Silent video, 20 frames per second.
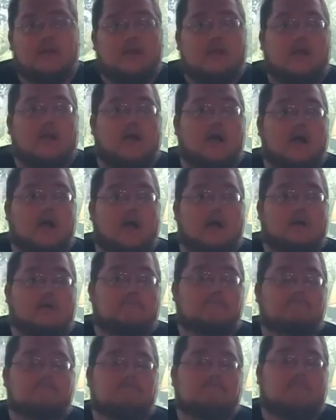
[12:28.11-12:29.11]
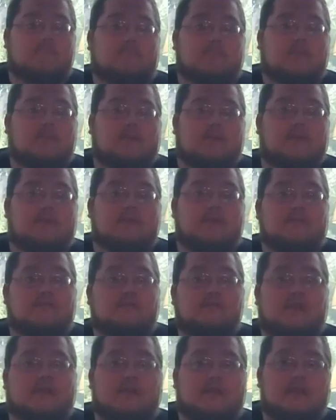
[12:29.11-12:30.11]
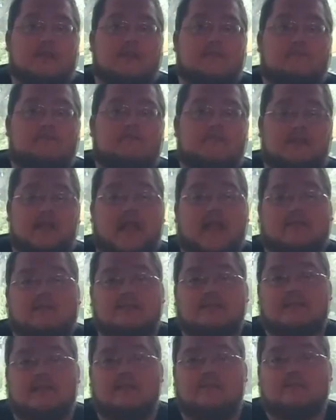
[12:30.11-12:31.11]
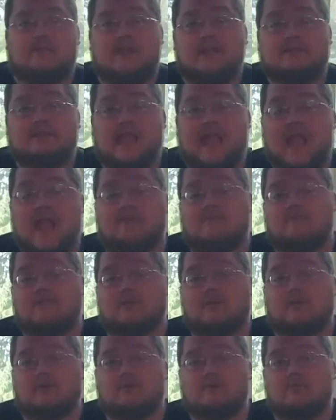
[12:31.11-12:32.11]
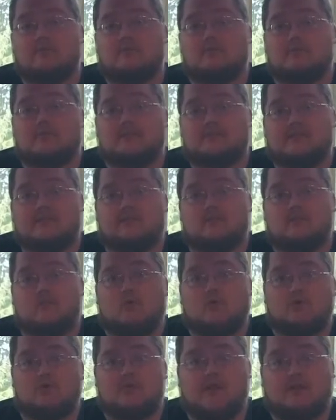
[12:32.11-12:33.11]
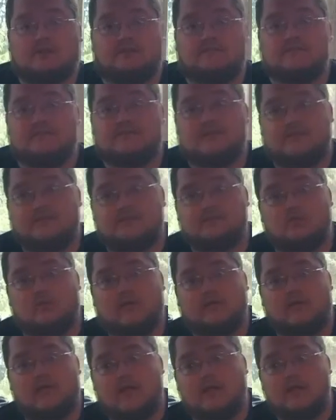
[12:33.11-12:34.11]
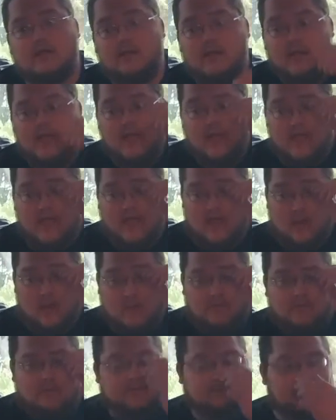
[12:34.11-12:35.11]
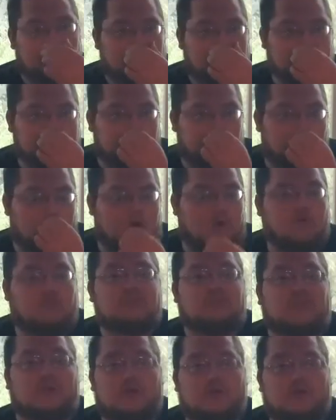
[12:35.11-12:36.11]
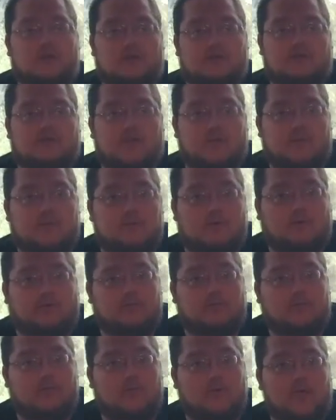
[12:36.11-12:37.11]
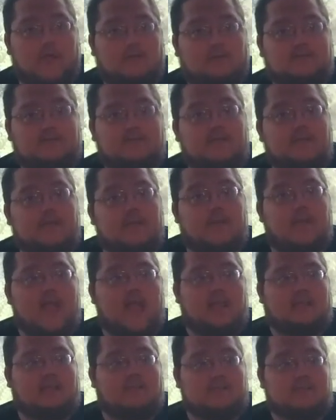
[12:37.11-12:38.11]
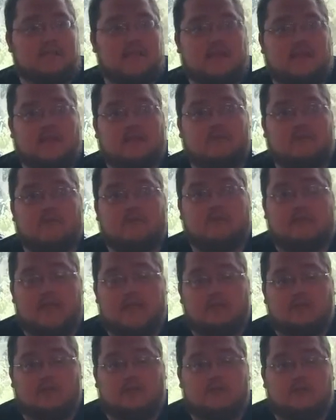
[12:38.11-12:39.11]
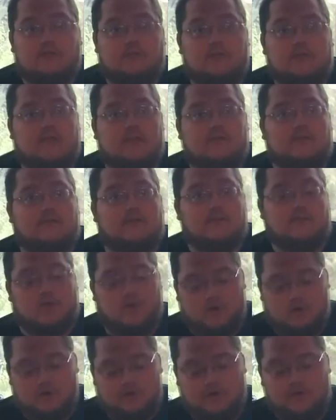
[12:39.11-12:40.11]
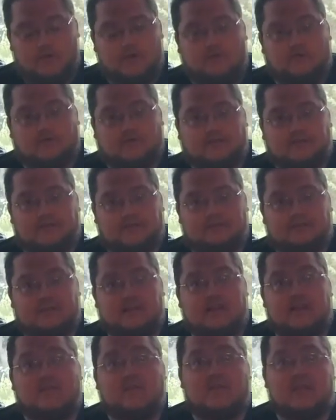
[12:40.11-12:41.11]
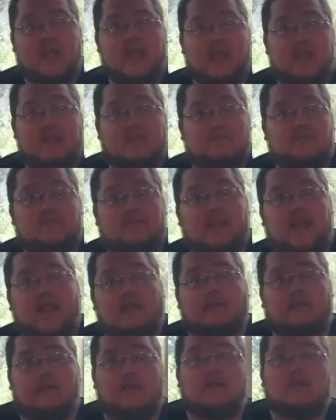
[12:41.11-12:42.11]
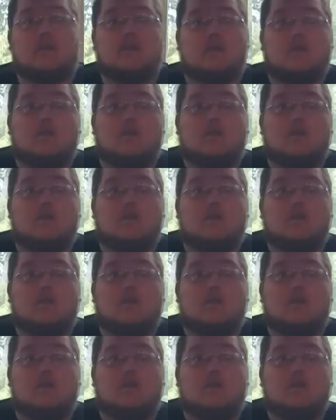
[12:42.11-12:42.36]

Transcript: The Infinity finale taking place after the Civil War 2015 storyline. However, these books also confirm in multiple points. At the beginning of Revelation, they confirm the Heart of the Universe existed, and at the end of Finale,